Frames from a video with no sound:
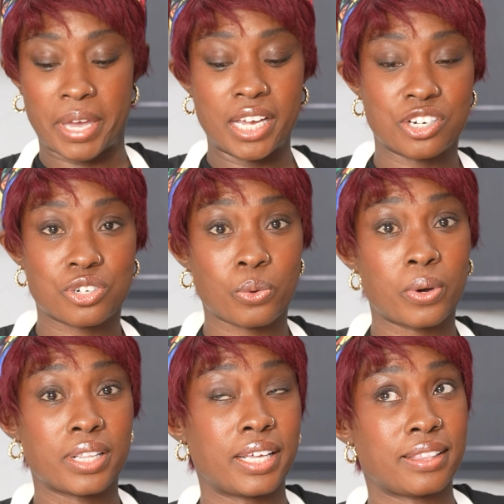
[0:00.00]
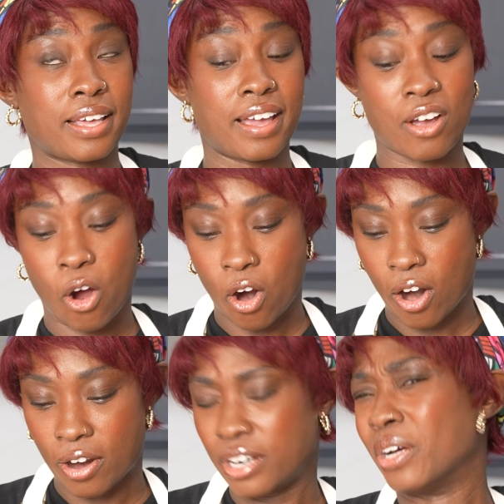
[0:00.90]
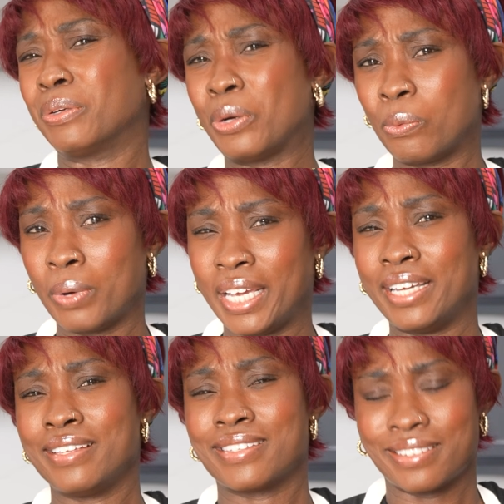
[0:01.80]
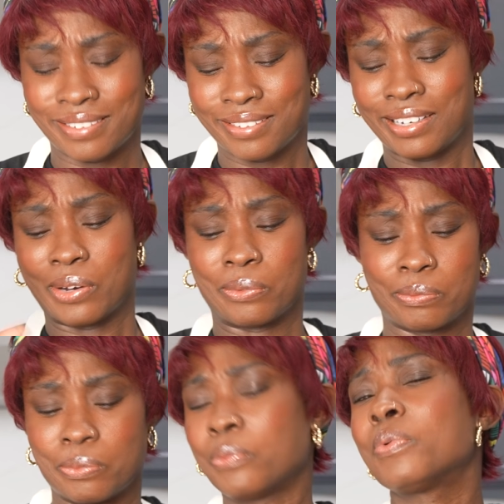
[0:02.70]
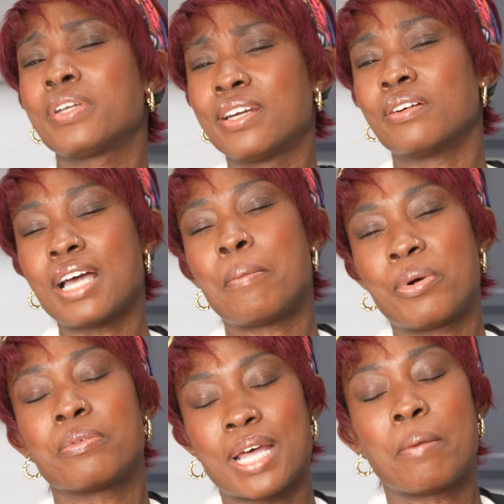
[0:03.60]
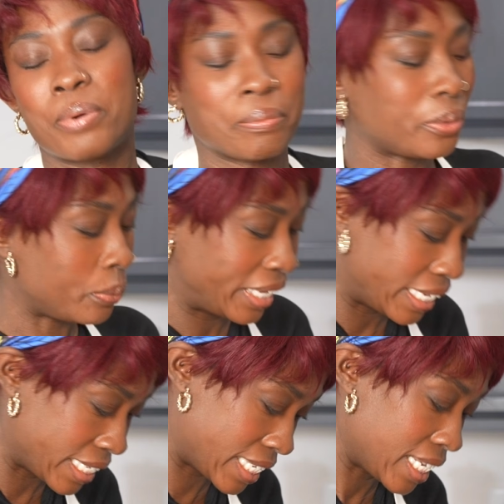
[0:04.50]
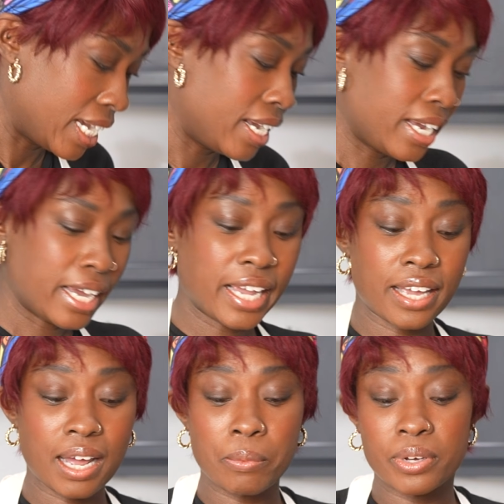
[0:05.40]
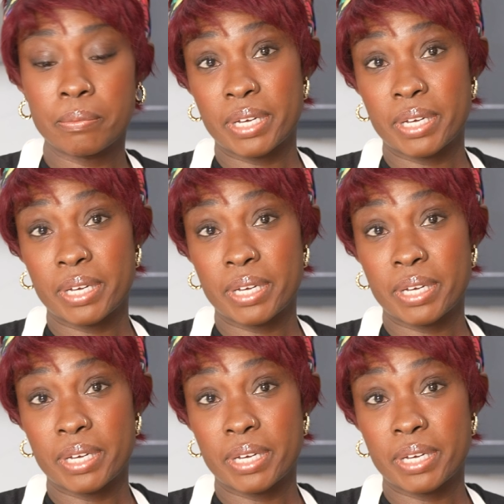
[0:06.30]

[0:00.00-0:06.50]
made sure that they are, no wings and, I prepped the wings. And I'm gonna